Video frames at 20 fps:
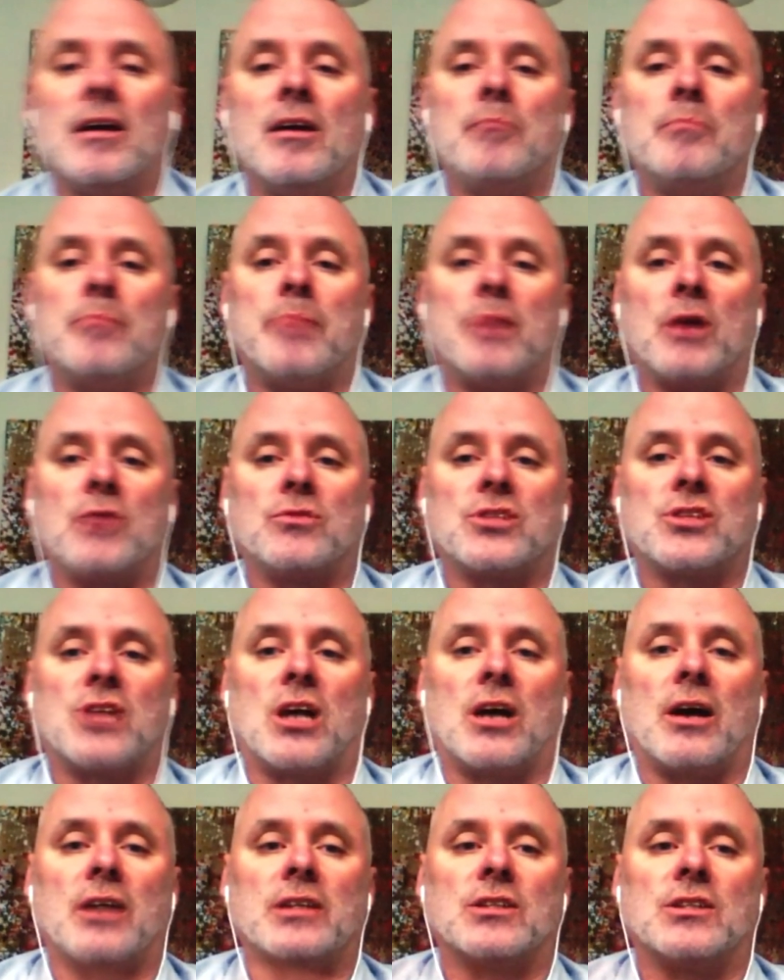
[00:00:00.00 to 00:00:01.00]
both
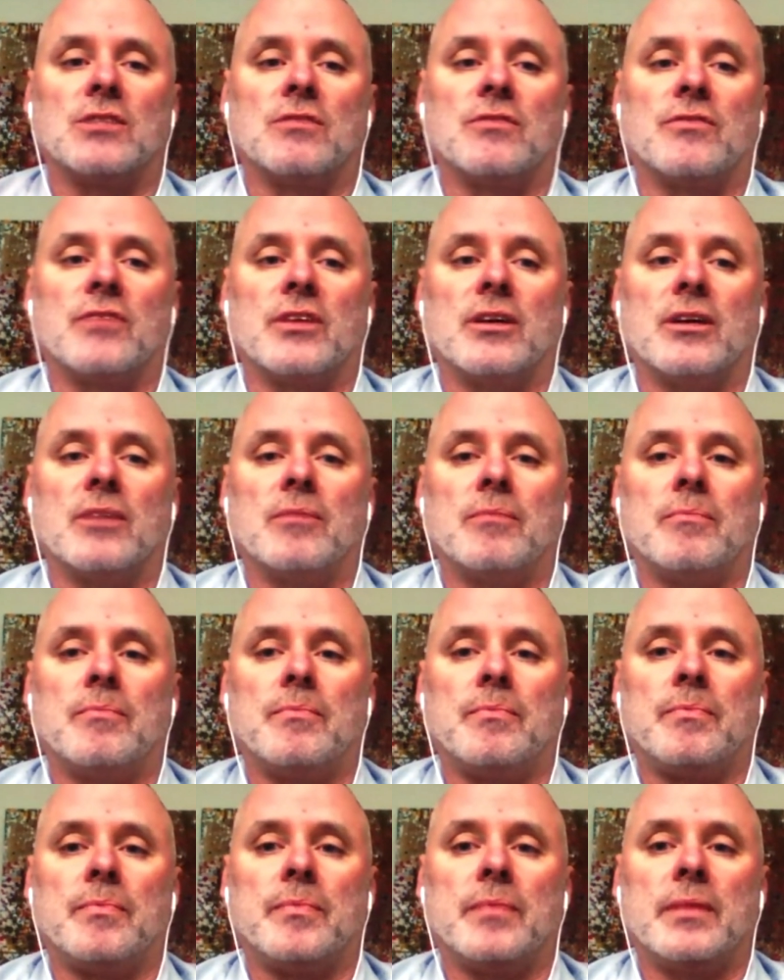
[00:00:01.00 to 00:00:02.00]
sides of the
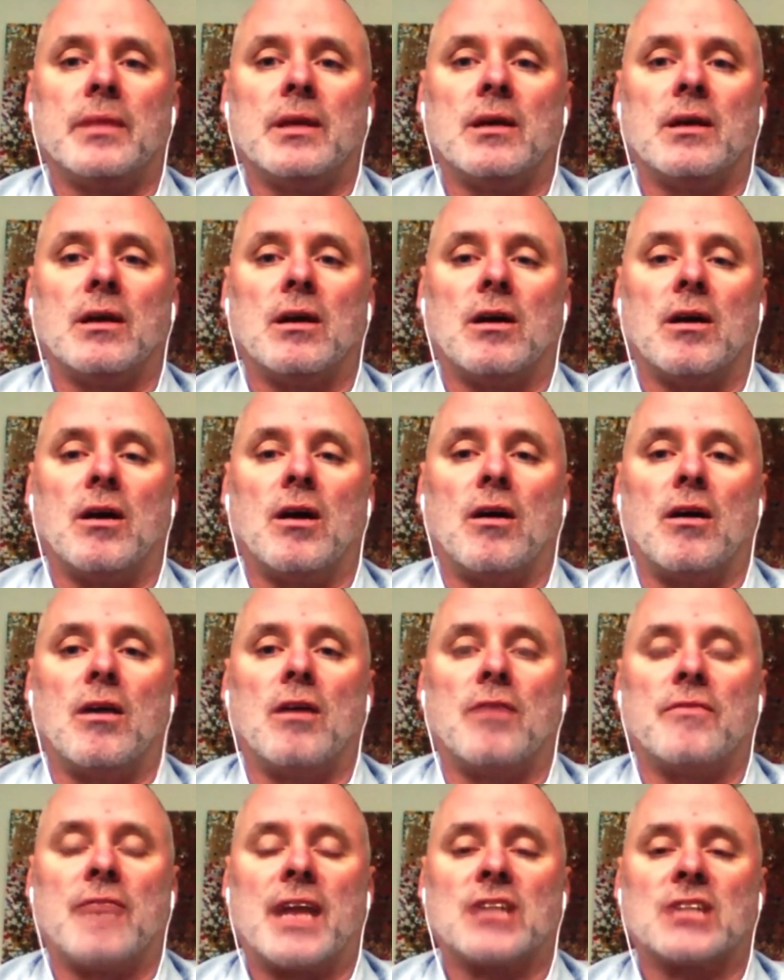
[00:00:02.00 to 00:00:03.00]

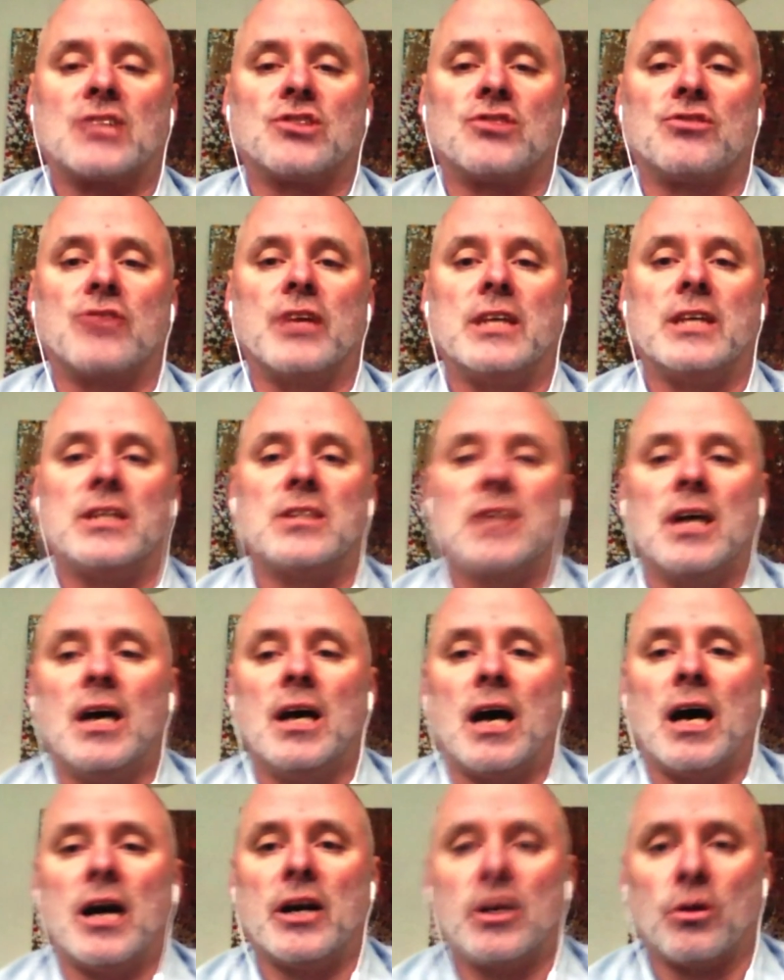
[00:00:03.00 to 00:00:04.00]
of that street.
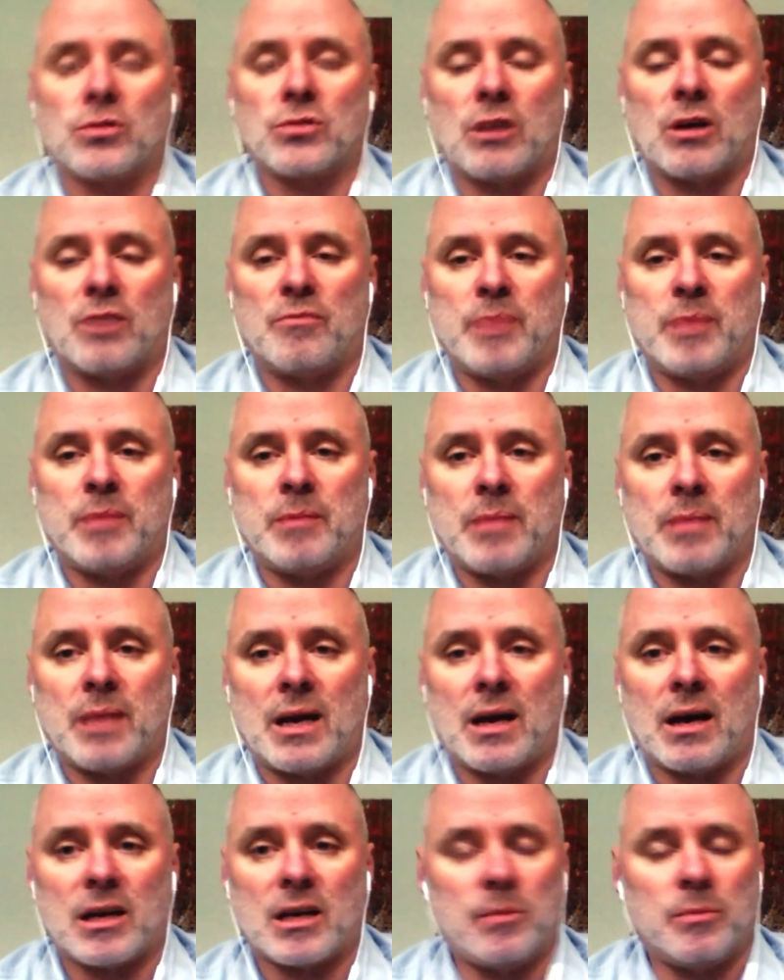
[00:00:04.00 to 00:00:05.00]
And also, people
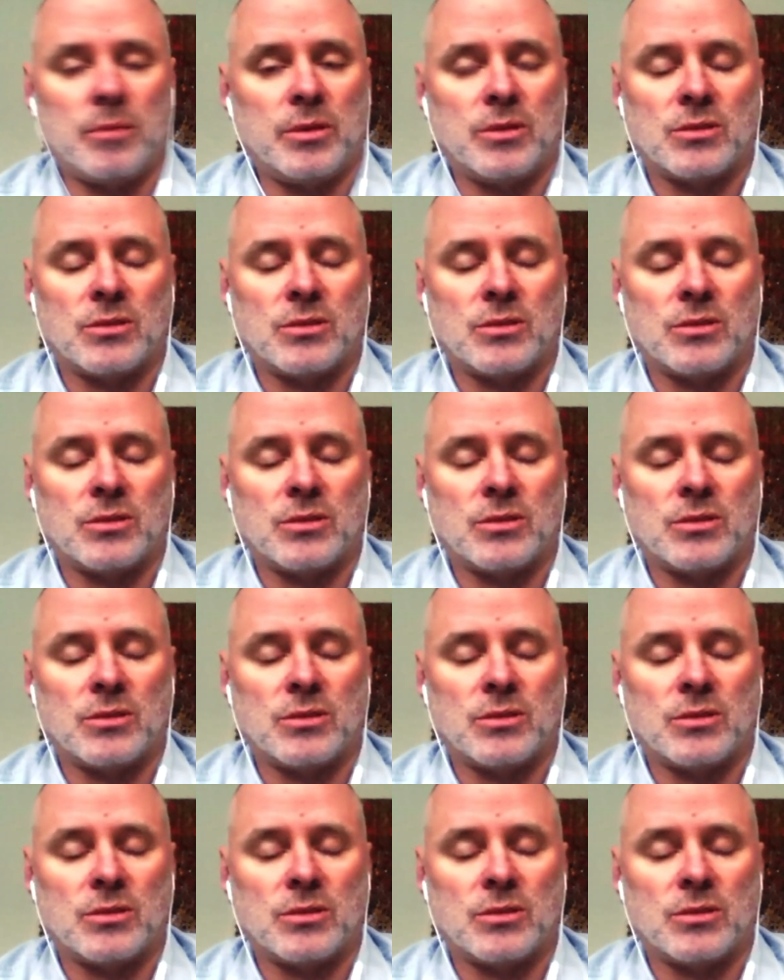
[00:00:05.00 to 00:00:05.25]
aren't computer